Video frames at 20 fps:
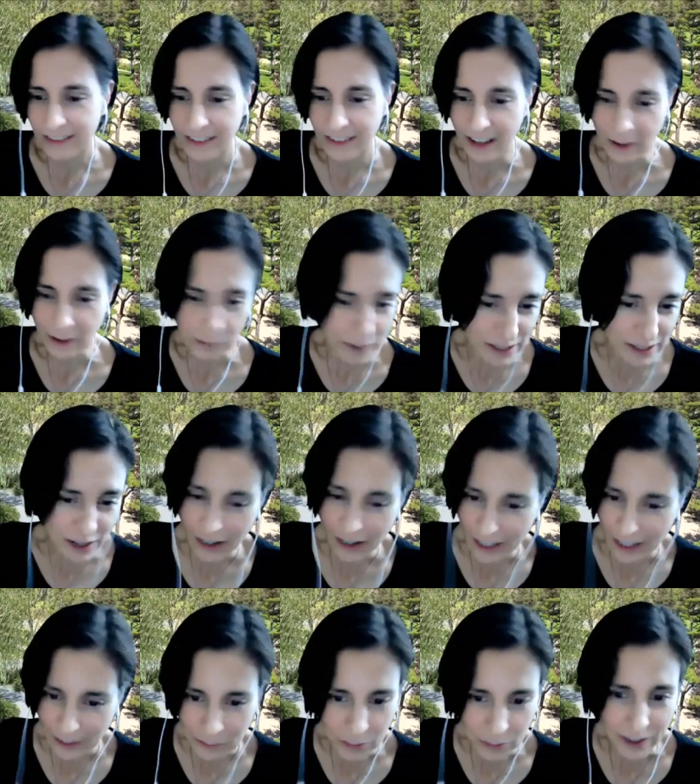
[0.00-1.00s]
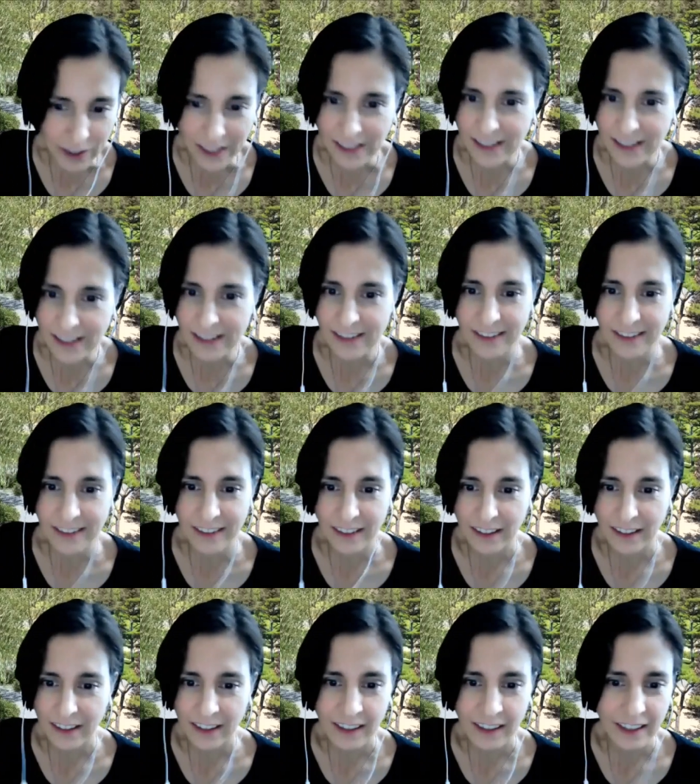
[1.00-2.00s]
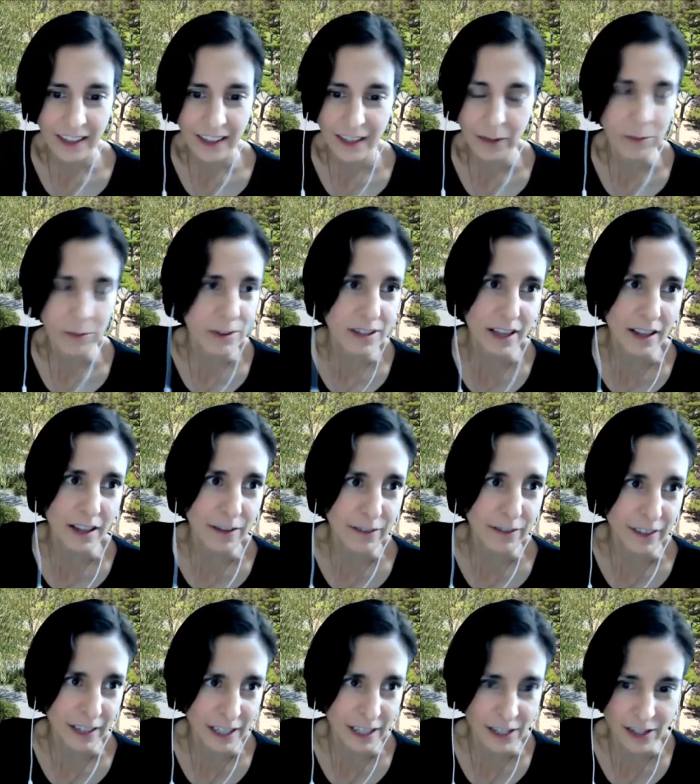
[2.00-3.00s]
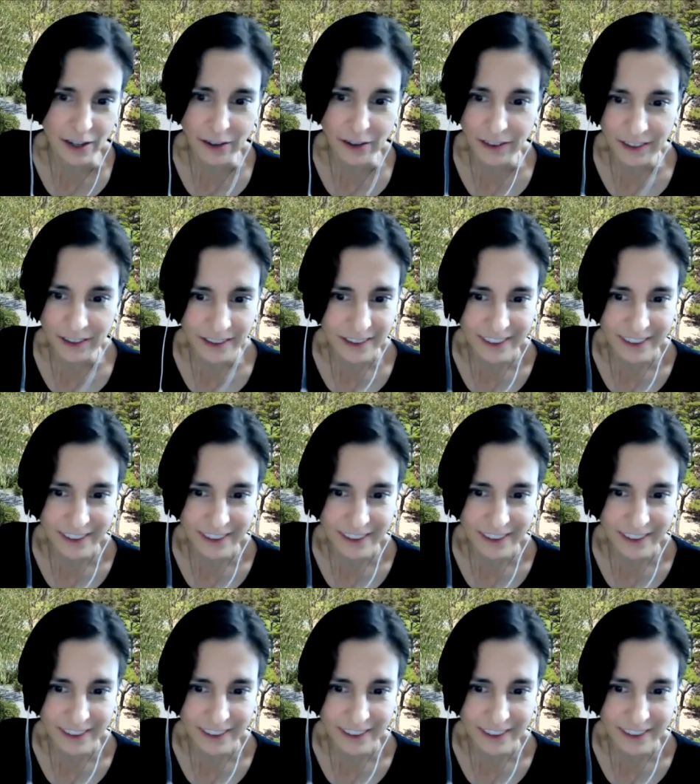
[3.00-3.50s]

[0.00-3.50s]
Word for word: have my talking points. He will tell a funny joke.